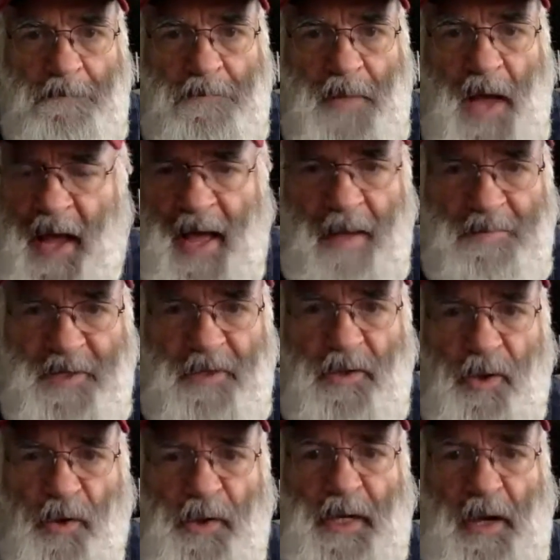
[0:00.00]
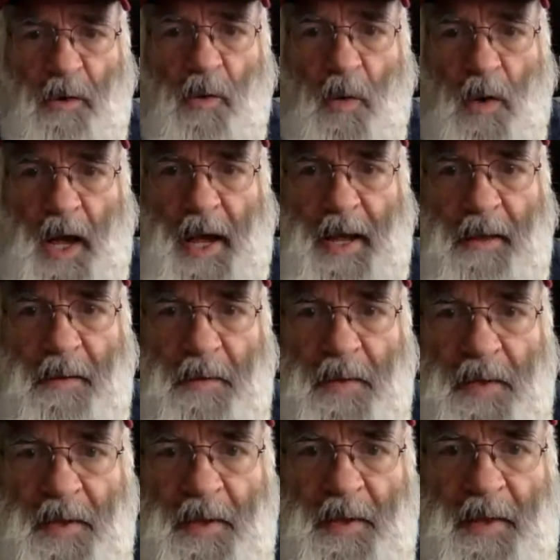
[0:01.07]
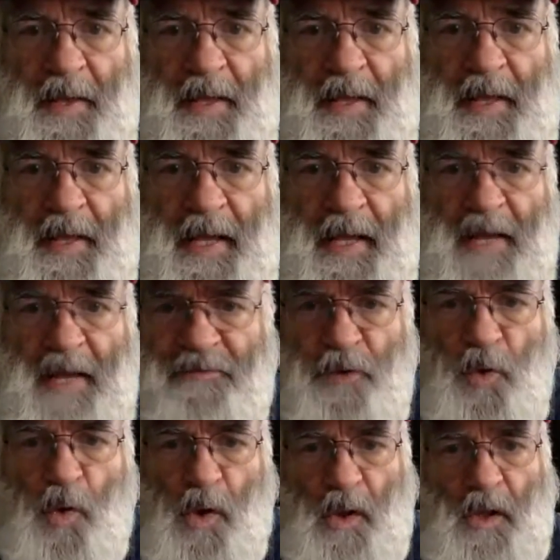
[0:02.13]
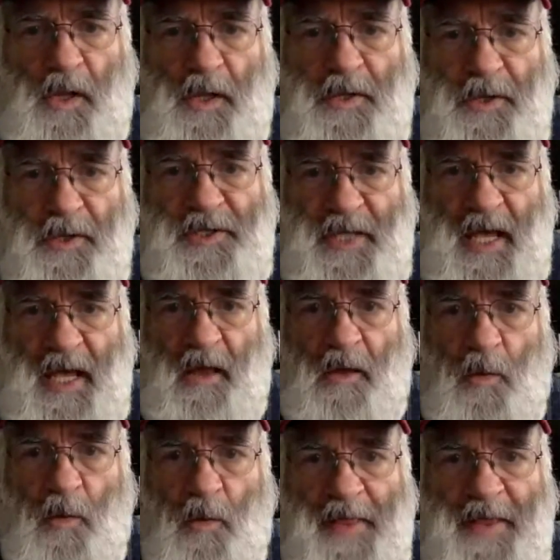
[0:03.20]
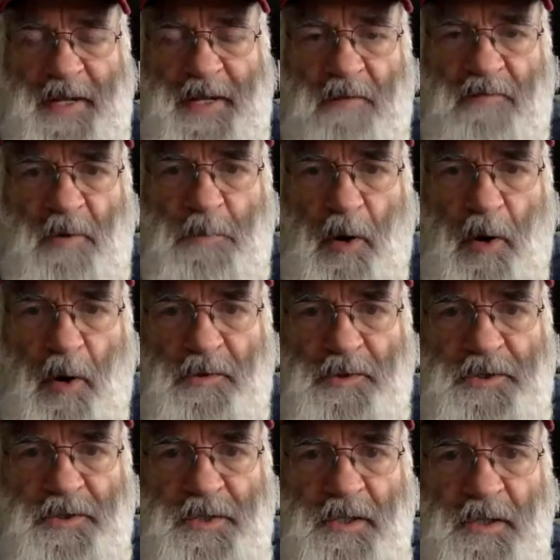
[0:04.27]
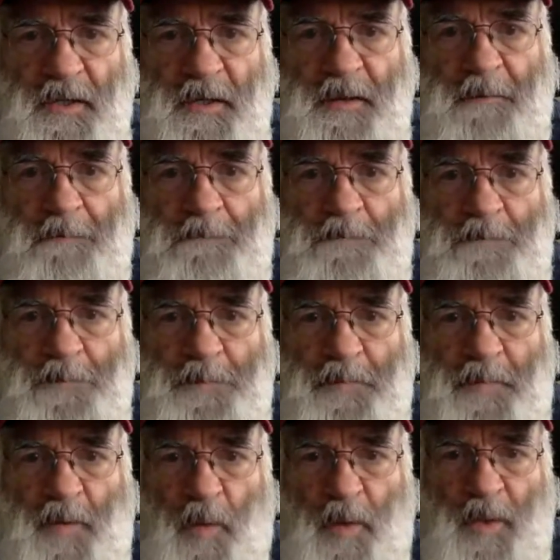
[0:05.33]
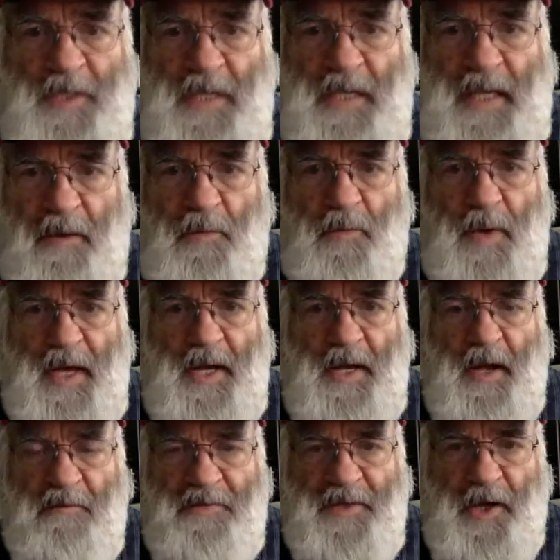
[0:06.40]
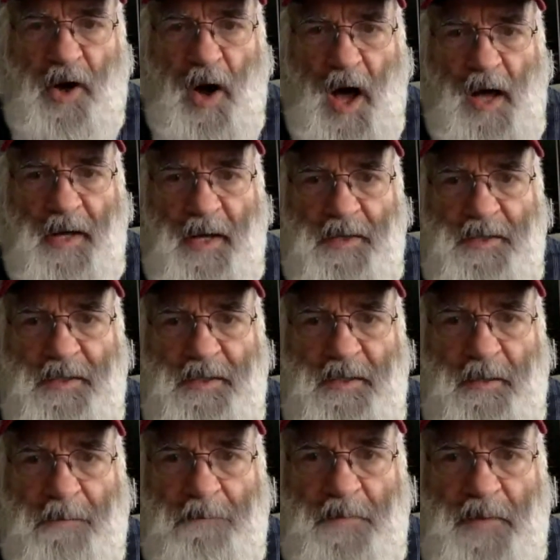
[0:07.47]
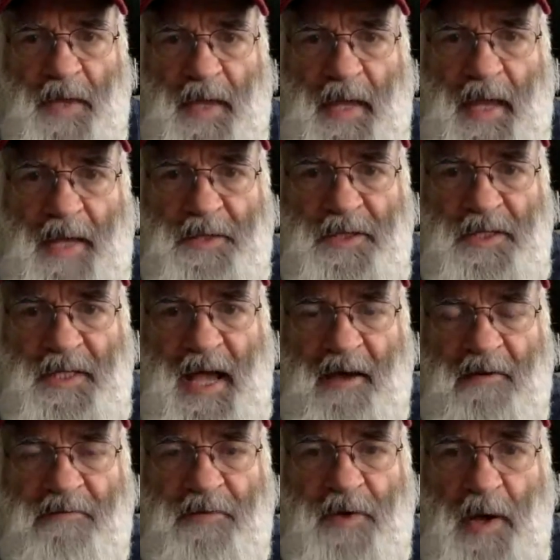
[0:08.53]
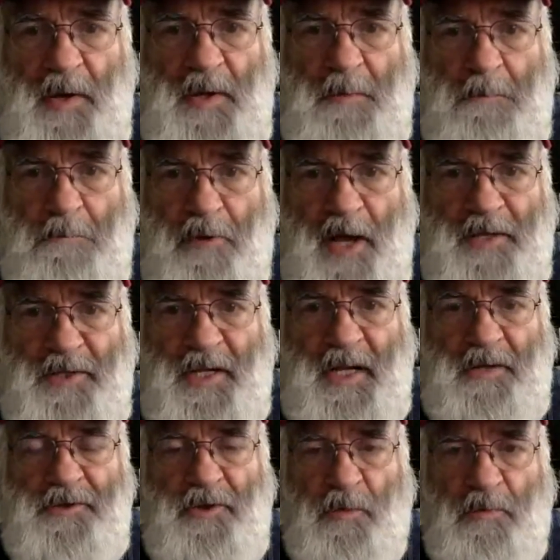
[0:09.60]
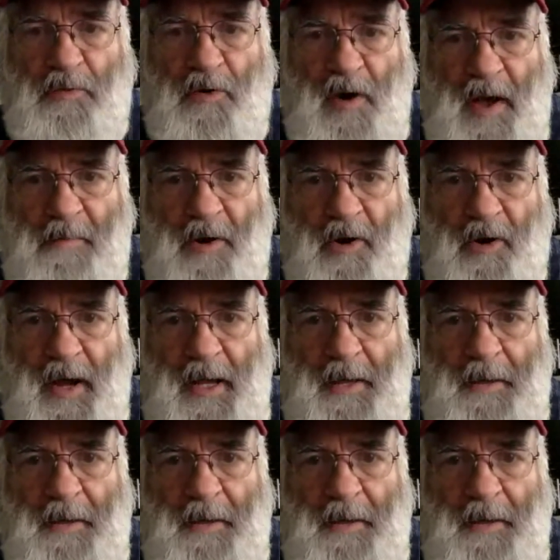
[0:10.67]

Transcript: I absolutely know why. Any fool could tell why the Denver Post wants to get rid of the caucus and just have presidential primary,